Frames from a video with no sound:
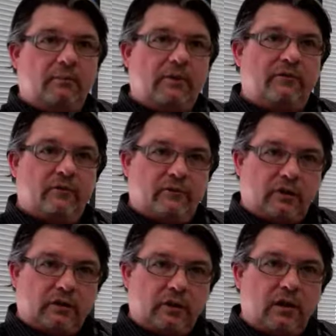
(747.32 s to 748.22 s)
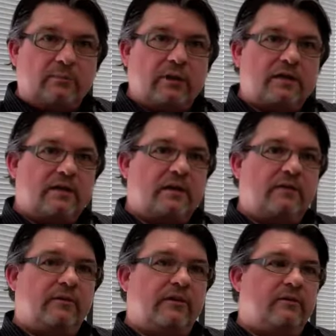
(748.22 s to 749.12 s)
if you've got a client base
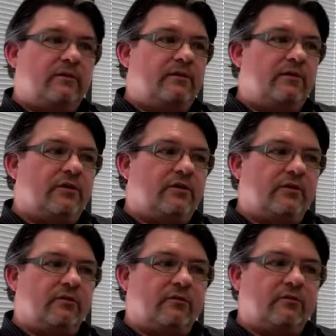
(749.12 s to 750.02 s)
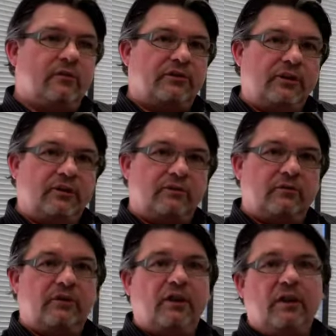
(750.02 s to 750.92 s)
that are across
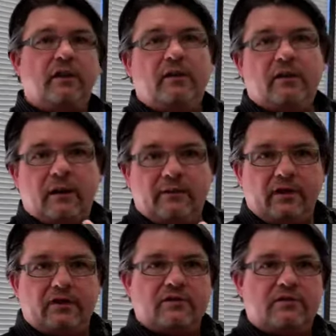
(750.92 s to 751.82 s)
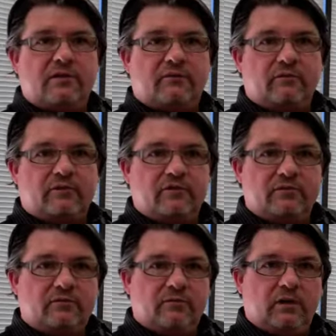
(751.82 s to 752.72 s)
industries, aviation's different
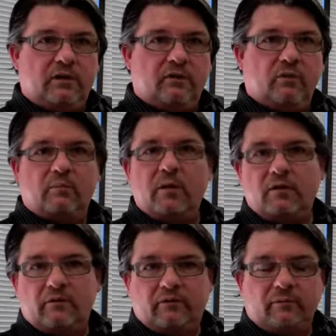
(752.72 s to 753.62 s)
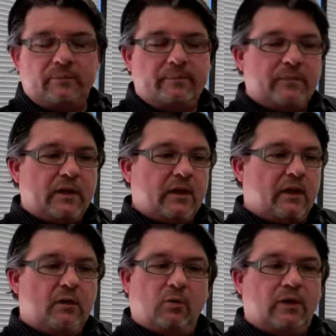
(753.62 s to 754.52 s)
to automotive
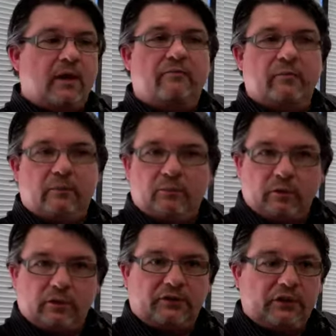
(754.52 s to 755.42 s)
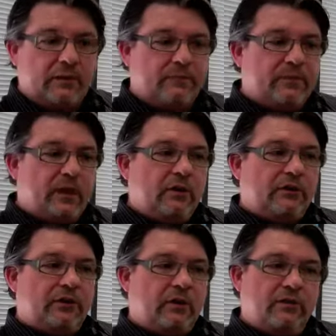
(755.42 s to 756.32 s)
or government and policy.
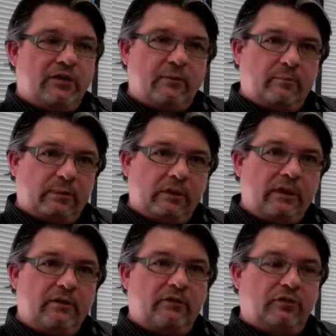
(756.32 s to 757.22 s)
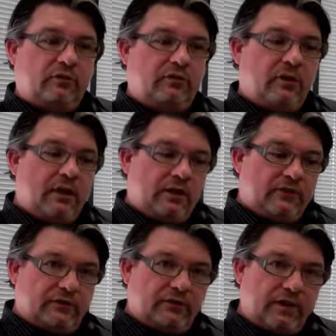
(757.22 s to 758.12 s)
So the ability to
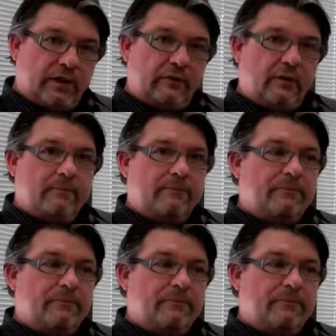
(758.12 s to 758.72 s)
discover,